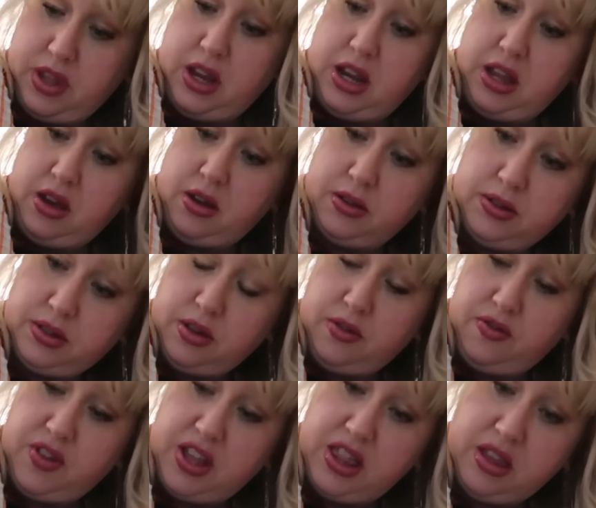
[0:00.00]
And he also
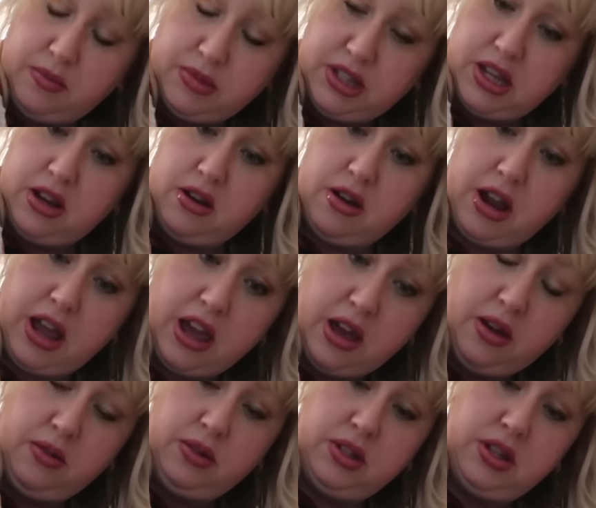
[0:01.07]
fed them dinner
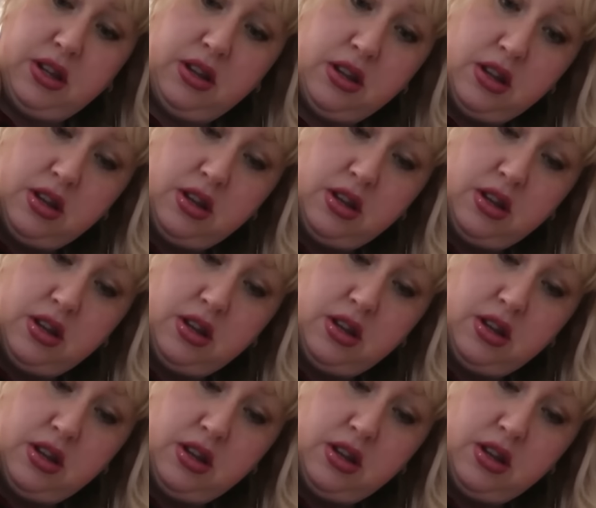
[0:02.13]
out.